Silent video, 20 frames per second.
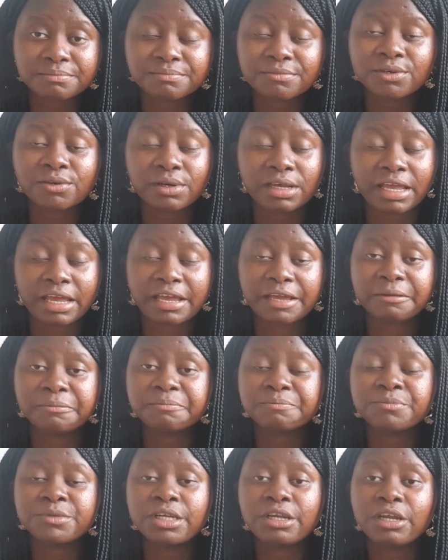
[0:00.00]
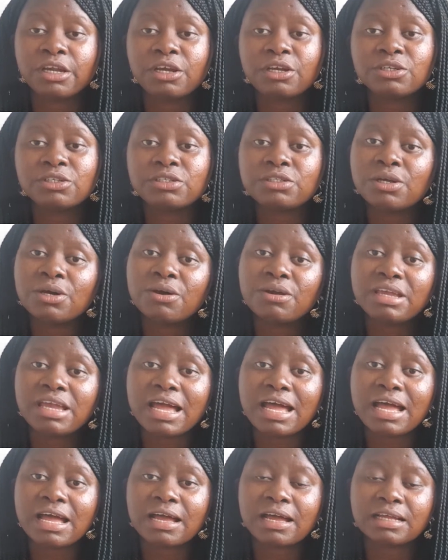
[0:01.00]
Okay. So
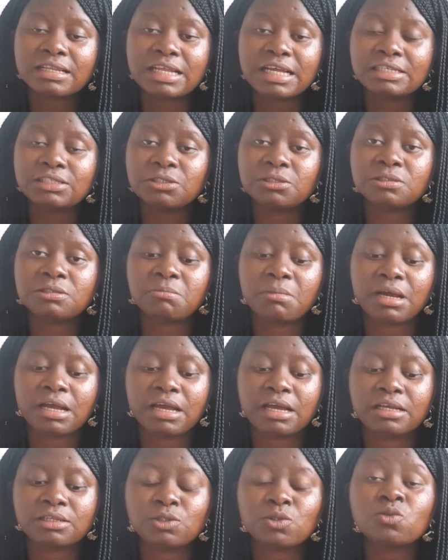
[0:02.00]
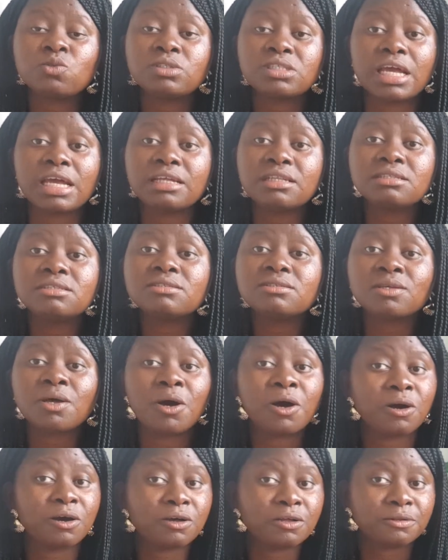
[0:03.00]
yeah, that's just my 2 cents
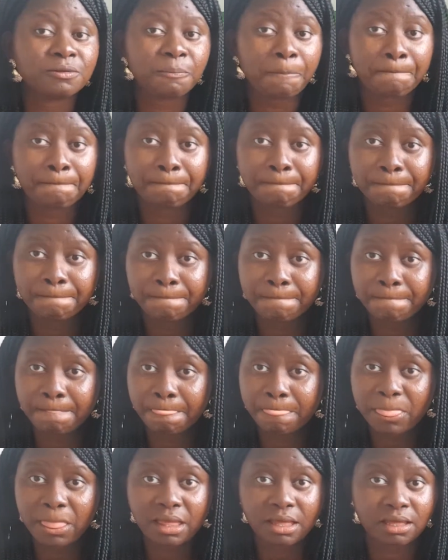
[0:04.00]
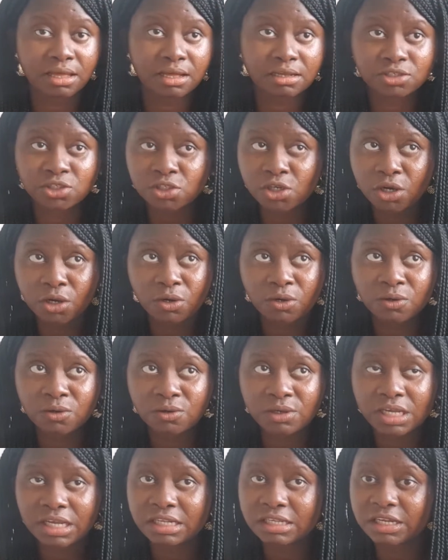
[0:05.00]
on the show
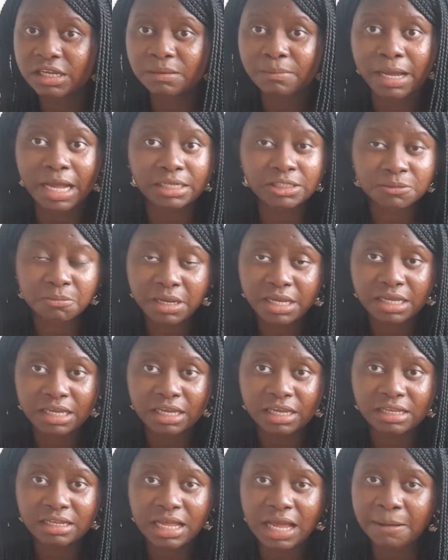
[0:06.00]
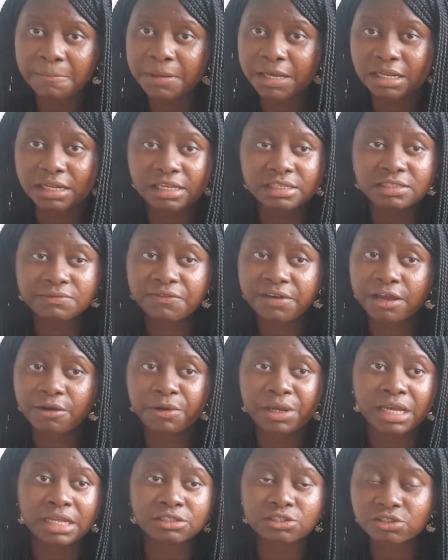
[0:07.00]
Indian Matchmaking. I mean, it's
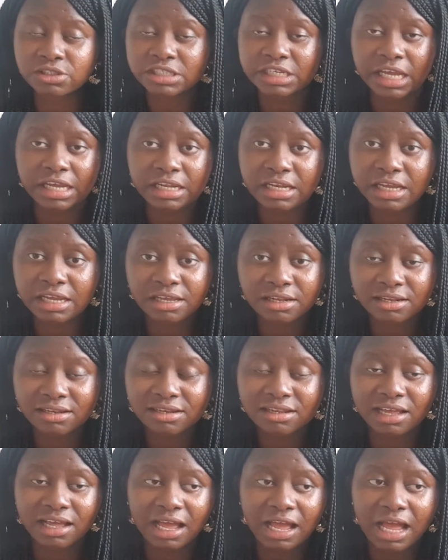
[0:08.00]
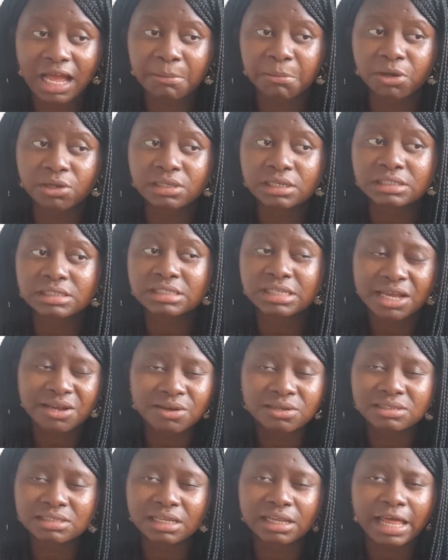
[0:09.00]
very entertaining. I'm on the
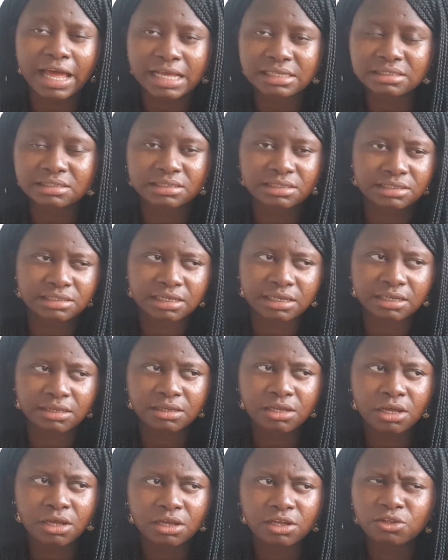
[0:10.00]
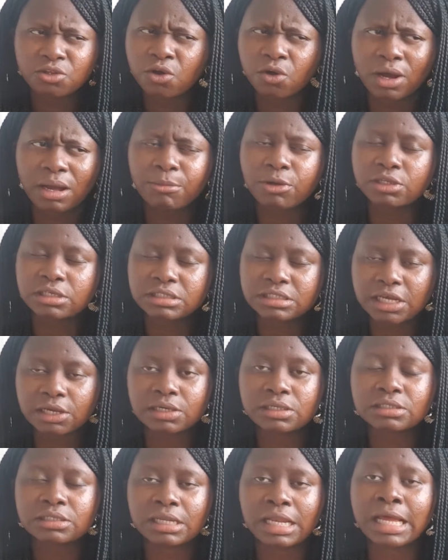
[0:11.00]
second to last season. No, I'm on the
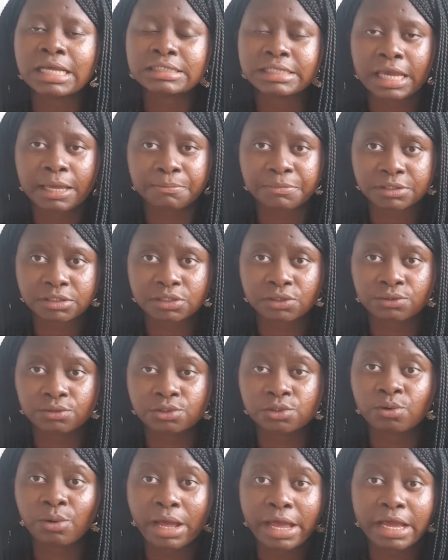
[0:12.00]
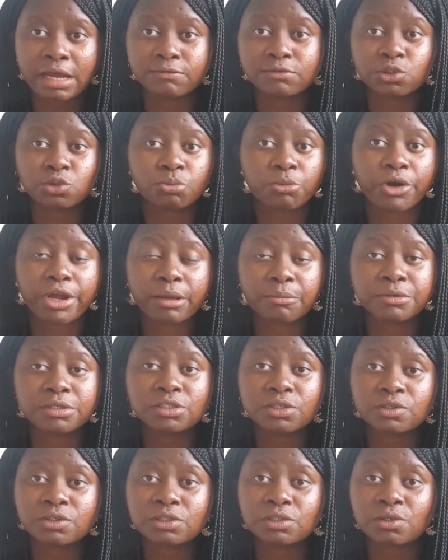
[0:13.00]
second to last episode too. I have 2 more
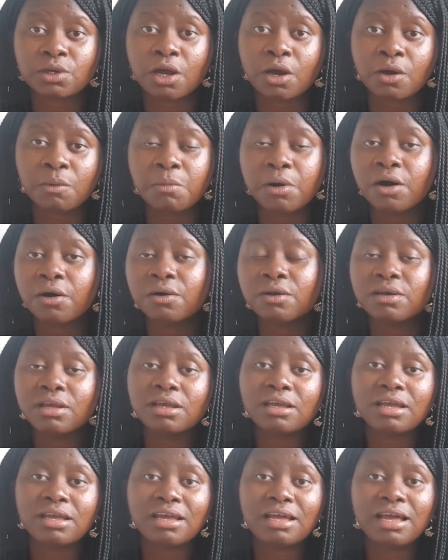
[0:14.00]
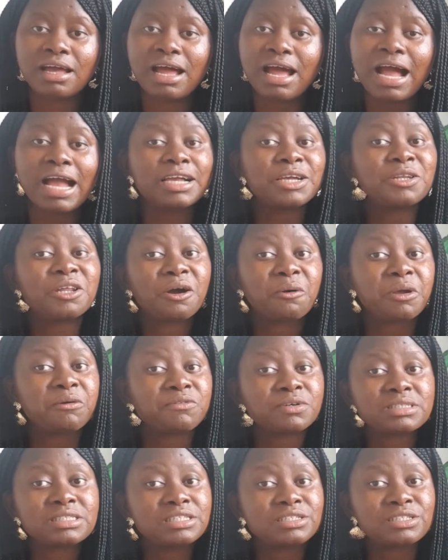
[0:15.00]
episodes to go, but I cannot wait
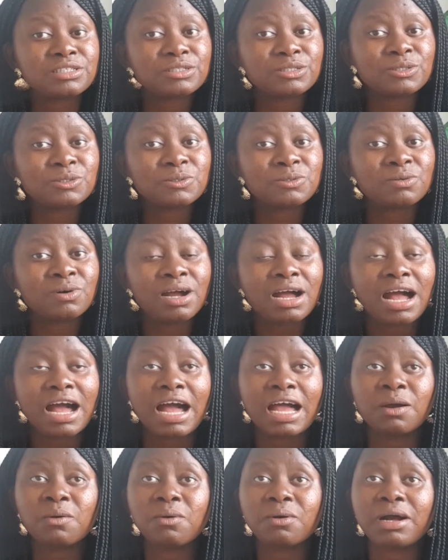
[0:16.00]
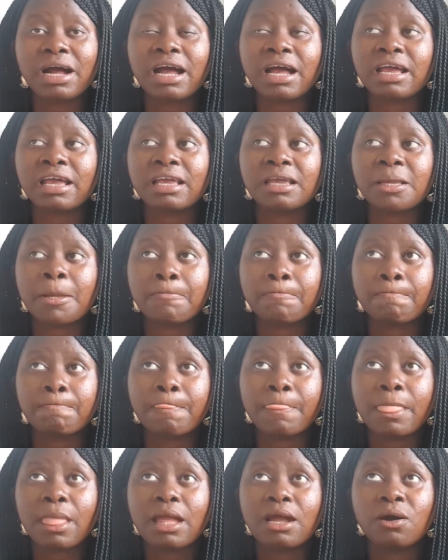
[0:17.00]
for season 2. I
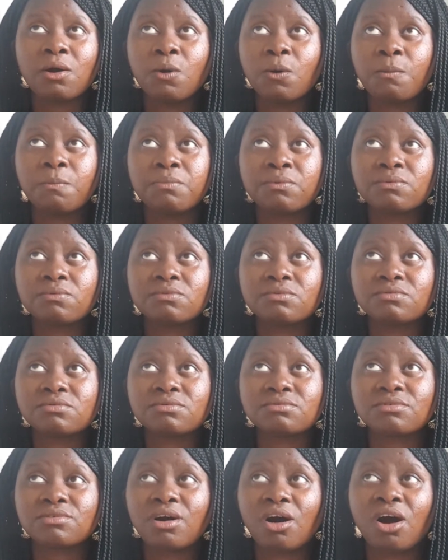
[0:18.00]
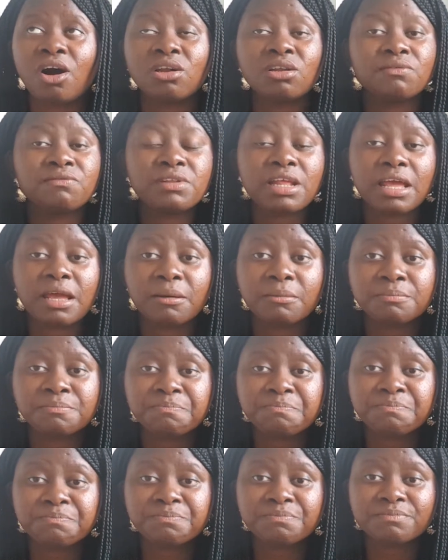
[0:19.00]
hope all of
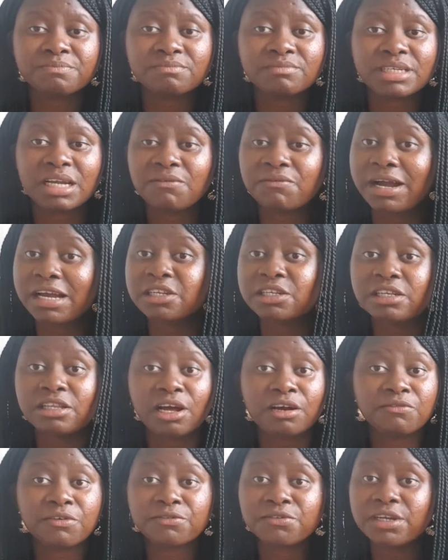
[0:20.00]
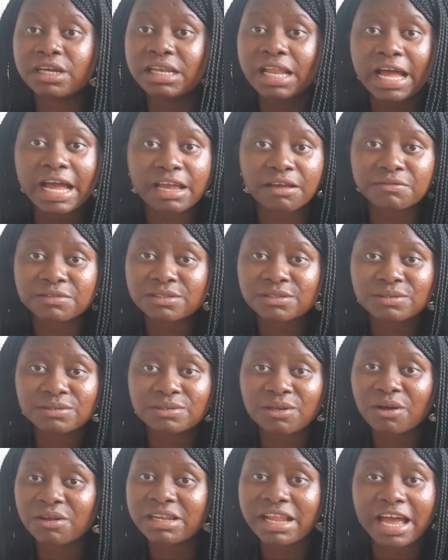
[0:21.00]
them find the love of their lives
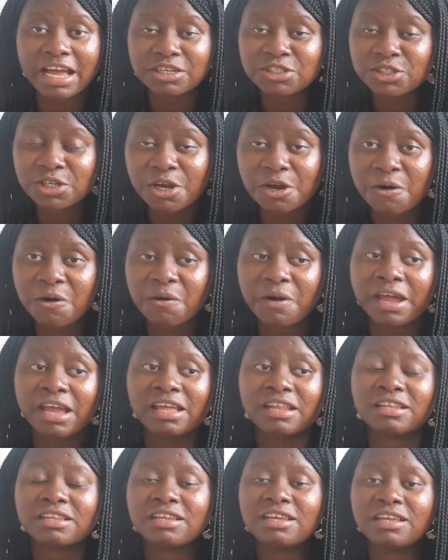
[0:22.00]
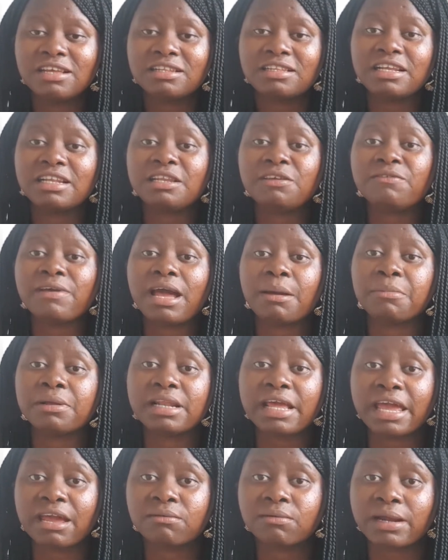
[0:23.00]
on that show and they live
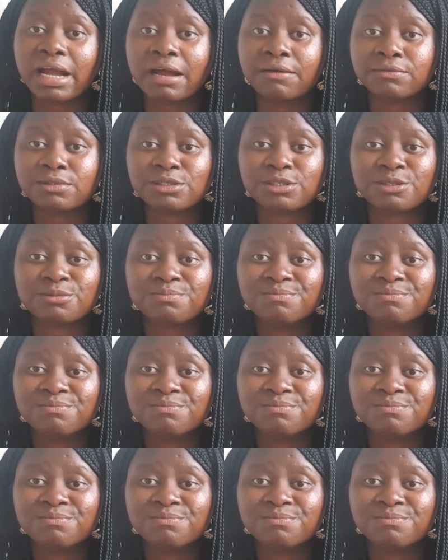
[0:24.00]
happily ever after.